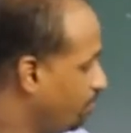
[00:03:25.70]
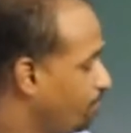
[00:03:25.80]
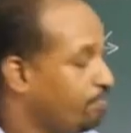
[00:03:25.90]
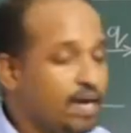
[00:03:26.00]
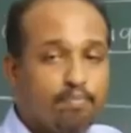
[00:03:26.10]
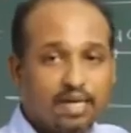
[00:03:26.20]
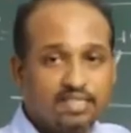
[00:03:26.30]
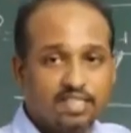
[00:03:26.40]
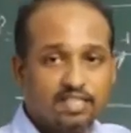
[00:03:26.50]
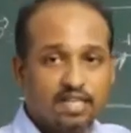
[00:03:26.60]
by
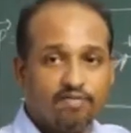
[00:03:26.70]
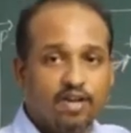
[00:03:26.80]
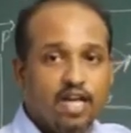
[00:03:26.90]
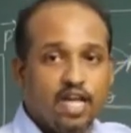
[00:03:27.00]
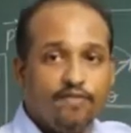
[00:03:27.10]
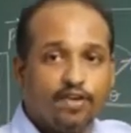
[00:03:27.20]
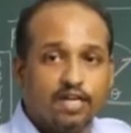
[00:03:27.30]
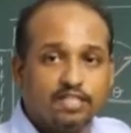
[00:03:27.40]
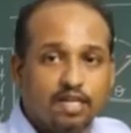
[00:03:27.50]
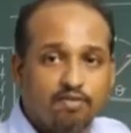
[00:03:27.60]
plus itself. If you
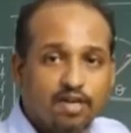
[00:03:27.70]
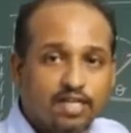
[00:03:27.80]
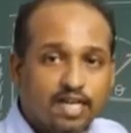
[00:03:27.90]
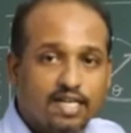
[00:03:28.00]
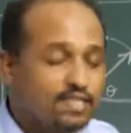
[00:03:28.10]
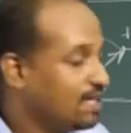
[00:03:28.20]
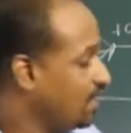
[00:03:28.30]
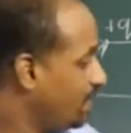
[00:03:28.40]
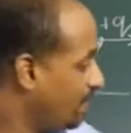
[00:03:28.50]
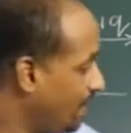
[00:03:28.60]
consider work done as
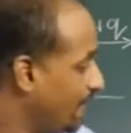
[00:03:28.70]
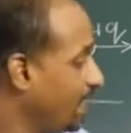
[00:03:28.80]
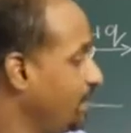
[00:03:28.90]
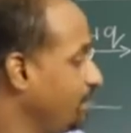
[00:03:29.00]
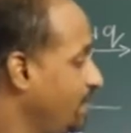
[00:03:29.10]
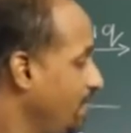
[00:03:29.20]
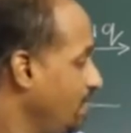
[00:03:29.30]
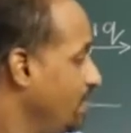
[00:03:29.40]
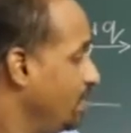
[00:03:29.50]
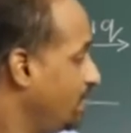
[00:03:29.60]
a negative
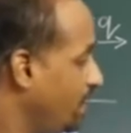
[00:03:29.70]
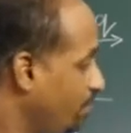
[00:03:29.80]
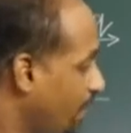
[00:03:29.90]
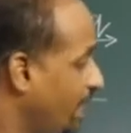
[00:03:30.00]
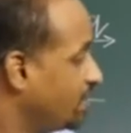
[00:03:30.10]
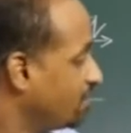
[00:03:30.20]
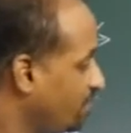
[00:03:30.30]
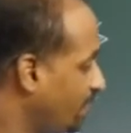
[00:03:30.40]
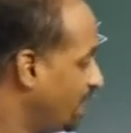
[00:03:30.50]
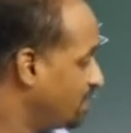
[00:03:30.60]
thing, then minus
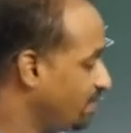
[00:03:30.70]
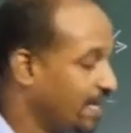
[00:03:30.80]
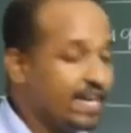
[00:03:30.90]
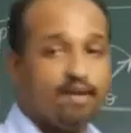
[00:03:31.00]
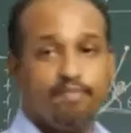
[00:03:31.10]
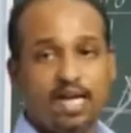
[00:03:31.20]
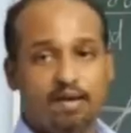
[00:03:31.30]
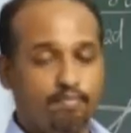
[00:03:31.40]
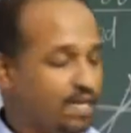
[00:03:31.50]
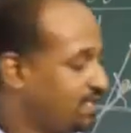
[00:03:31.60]
of minus will again be
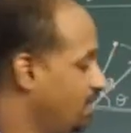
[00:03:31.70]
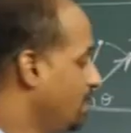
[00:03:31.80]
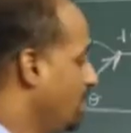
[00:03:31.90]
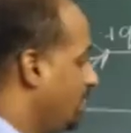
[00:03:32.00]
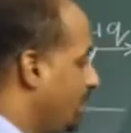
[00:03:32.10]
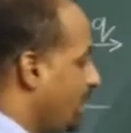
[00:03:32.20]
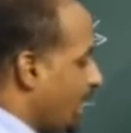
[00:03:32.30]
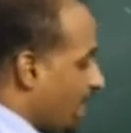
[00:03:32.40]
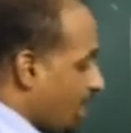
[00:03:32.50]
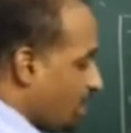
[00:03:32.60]
plus.
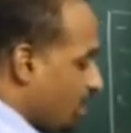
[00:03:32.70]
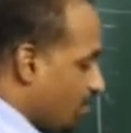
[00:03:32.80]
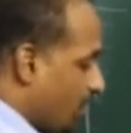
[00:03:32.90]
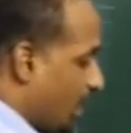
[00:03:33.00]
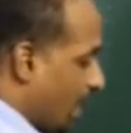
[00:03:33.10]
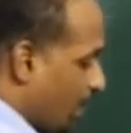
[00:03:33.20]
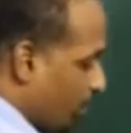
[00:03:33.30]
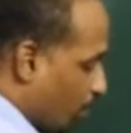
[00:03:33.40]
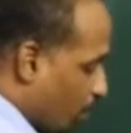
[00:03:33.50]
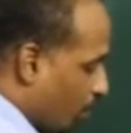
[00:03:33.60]
Then energy of the
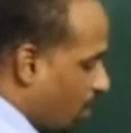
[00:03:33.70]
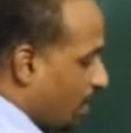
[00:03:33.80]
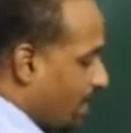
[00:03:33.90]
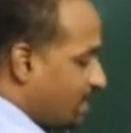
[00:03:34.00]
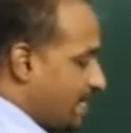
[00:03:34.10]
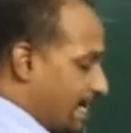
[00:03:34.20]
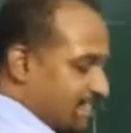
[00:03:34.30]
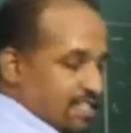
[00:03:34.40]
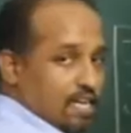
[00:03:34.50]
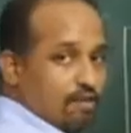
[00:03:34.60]
dipole is the
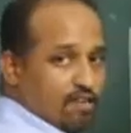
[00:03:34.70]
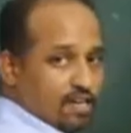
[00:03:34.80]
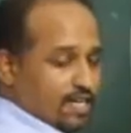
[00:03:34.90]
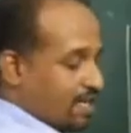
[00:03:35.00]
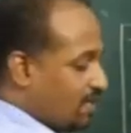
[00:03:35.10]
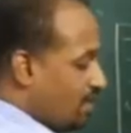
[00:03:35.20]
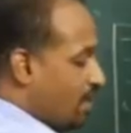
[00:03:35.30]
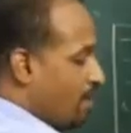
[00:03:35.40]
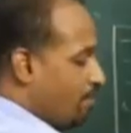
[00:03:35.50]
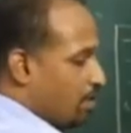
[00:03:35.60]
external work
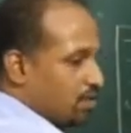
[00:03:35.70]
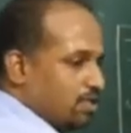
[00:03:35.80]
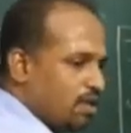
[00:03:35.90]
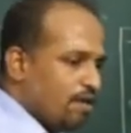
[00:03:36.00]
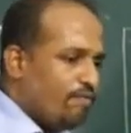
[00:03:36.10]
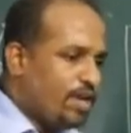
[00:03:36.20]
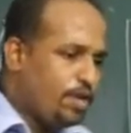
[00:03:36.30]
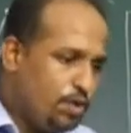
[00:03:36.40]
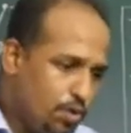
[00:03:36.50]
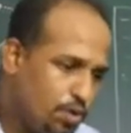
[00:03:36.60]
done, because
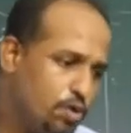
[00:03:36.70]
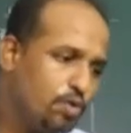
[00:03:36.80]
when you do